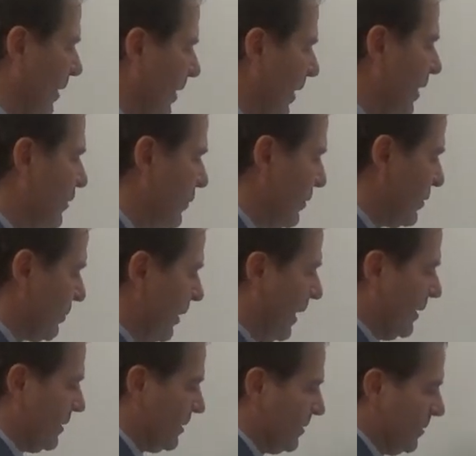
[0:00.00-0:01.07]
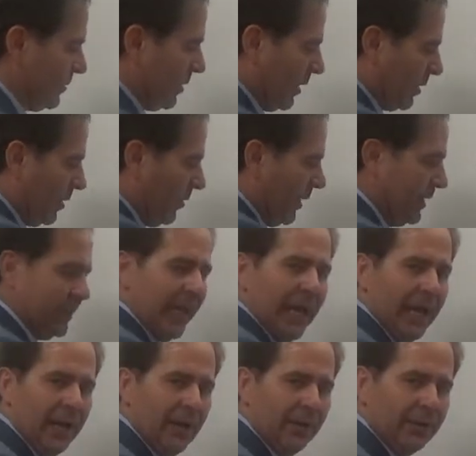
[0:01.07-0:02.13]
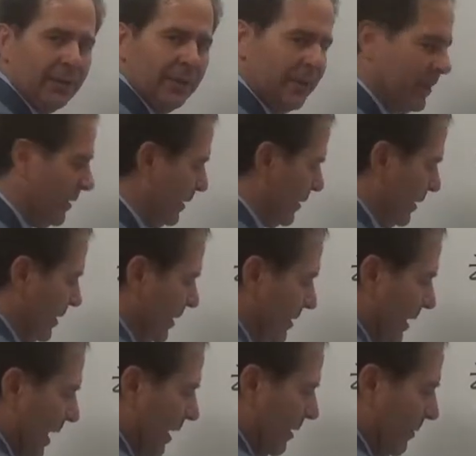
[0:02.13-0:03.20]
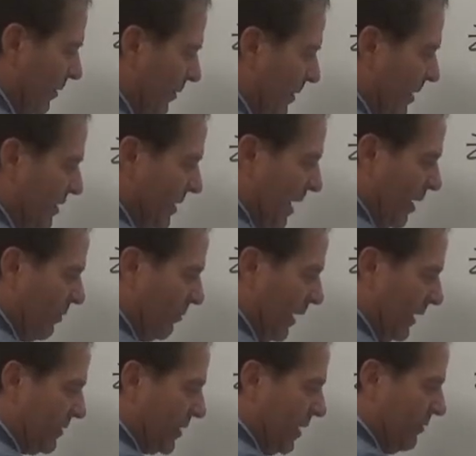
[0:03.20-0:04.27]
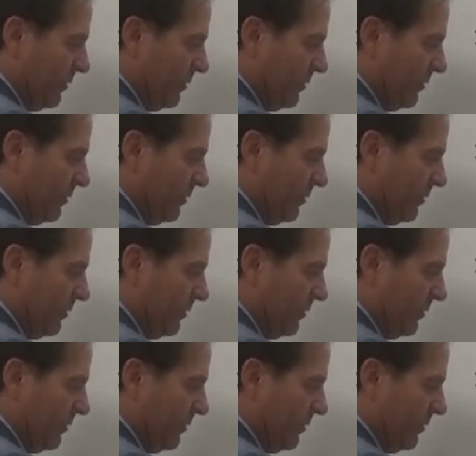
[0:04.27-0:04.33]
interest rates are going down, the discount rates go